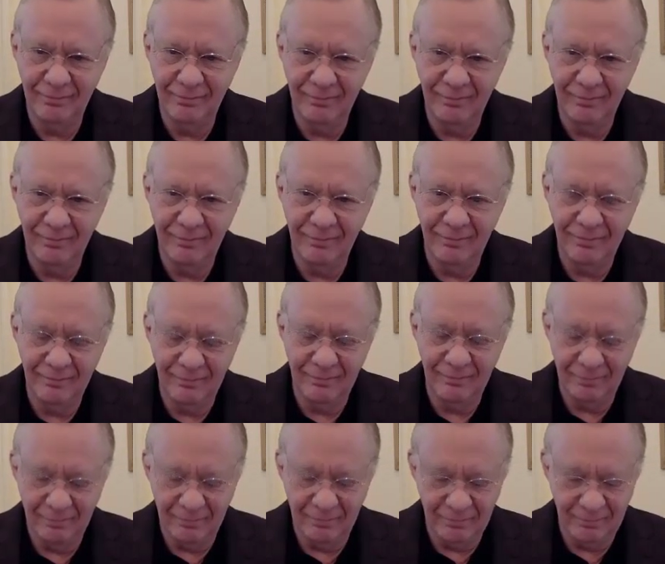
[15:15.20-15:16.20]

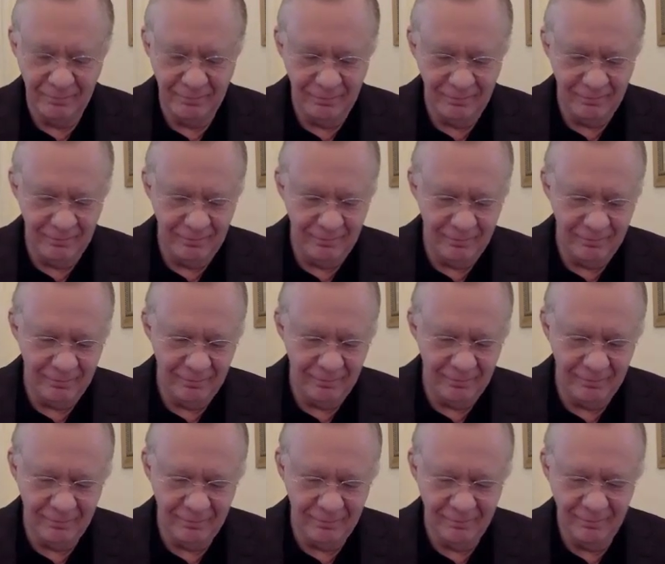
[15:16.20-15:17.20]

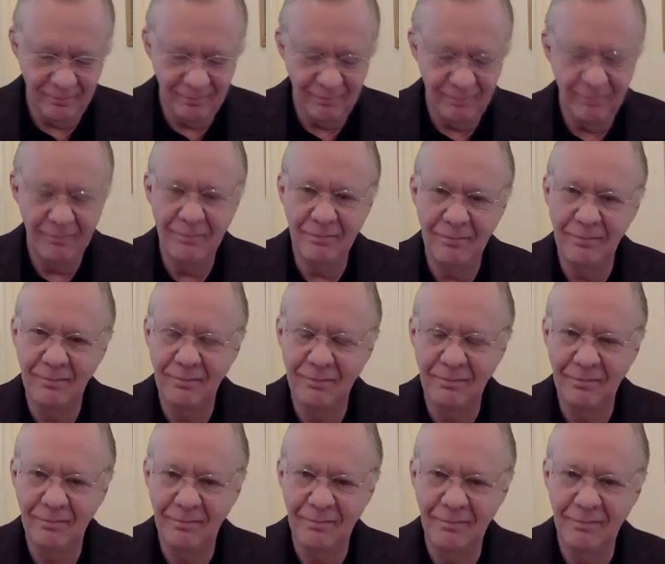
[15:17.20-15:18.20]

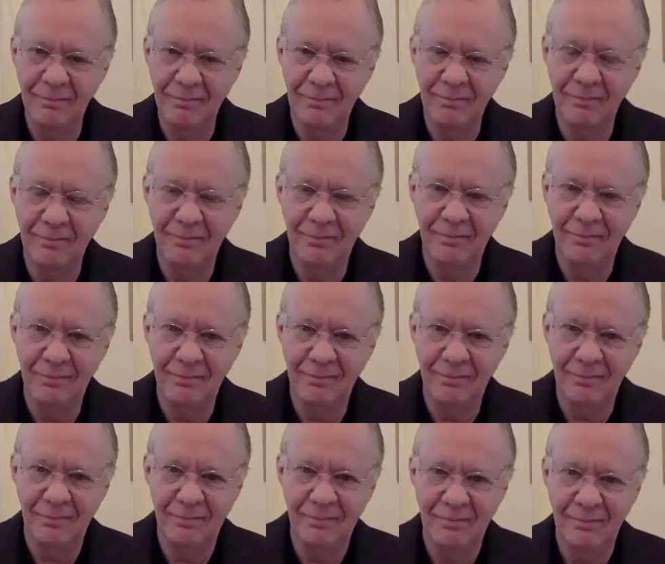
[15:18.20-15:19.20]

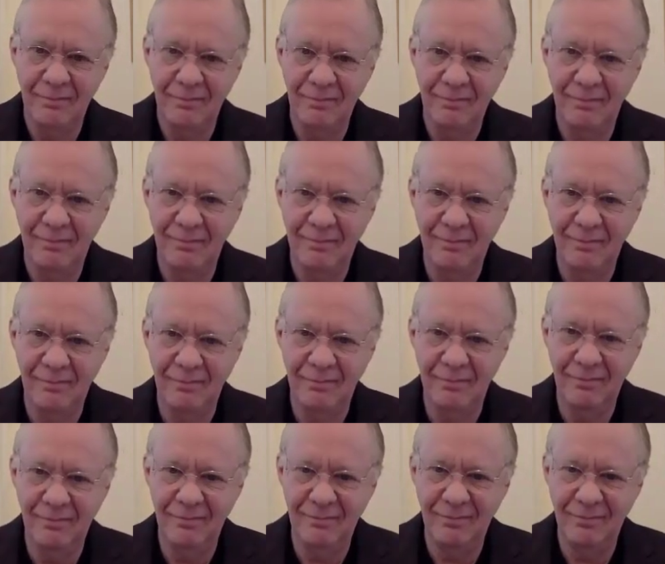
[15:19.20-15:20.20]

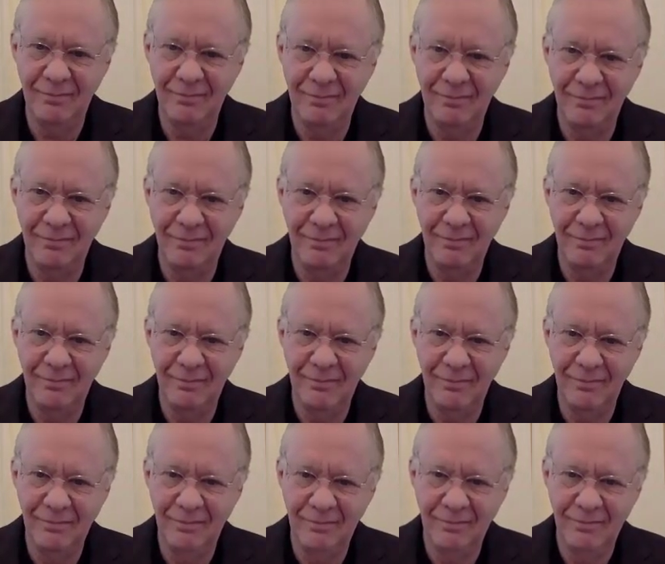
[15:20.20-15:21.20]

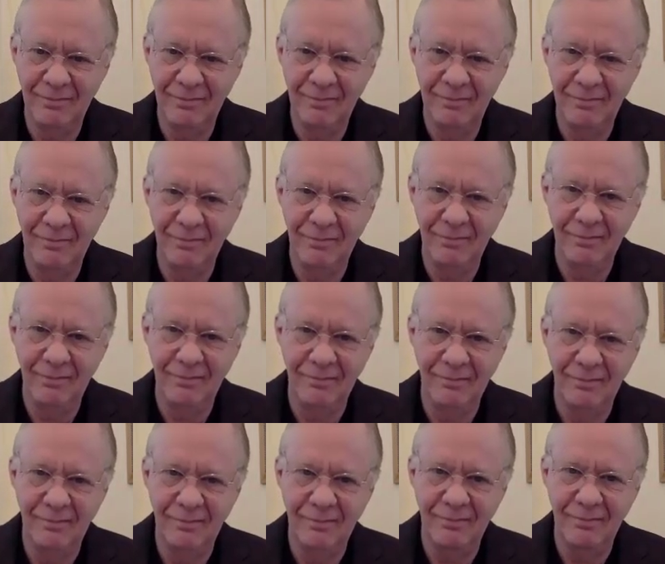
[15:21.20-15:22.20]

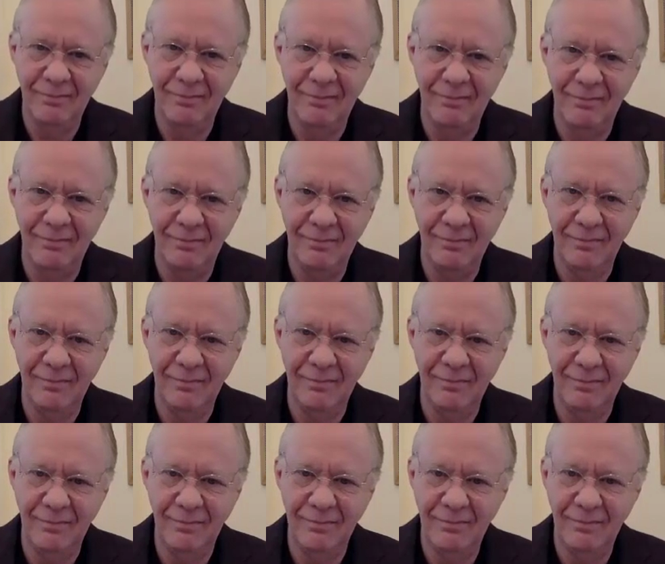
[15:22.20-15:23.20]
(silent)